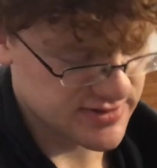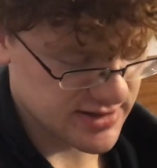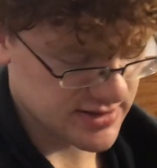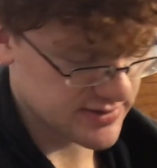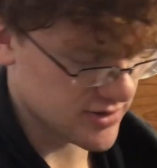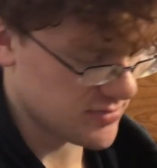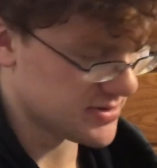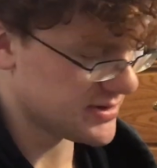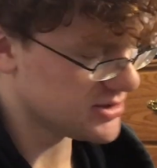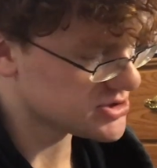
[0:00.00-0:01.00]
See, it's open.
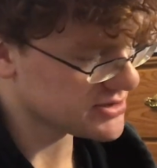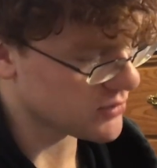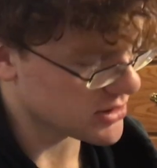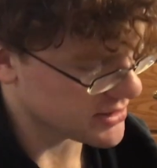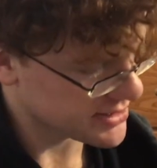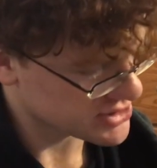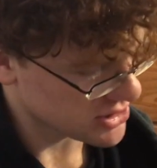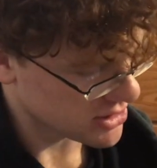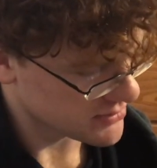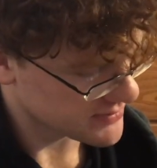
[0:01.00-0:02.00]
They usually work like a
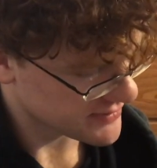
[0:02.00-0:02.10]
charm.